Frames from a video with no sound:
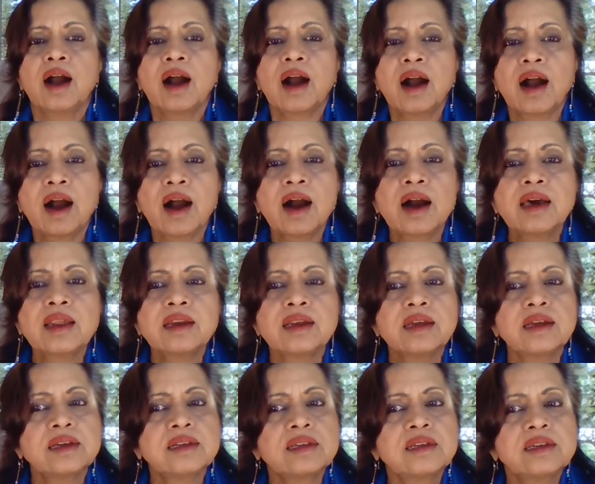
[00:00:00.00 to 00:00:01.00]
are
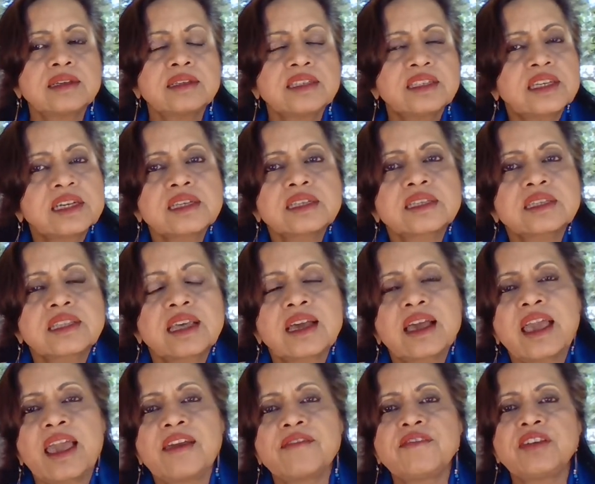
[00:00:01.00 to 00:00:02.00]
just the
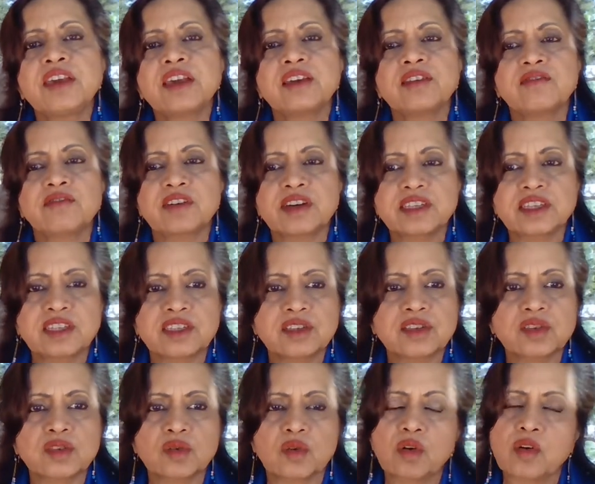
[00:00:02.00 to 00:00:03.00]
heavier
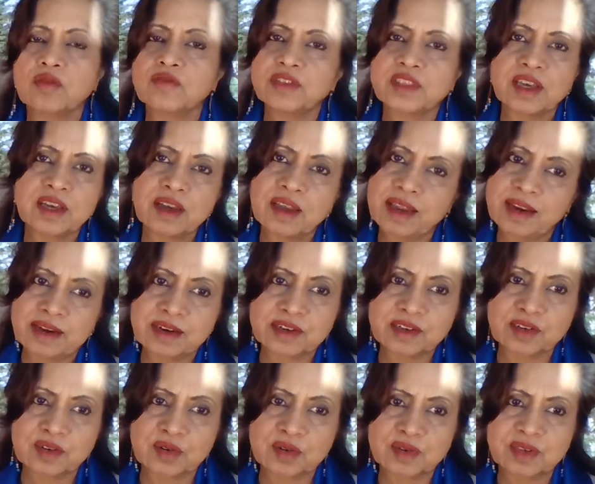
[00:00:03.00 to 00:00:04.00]
versions of the
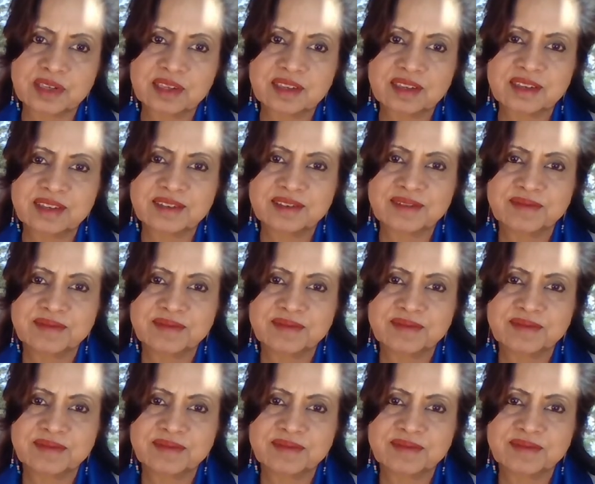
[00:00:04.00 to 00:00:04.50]
electrons.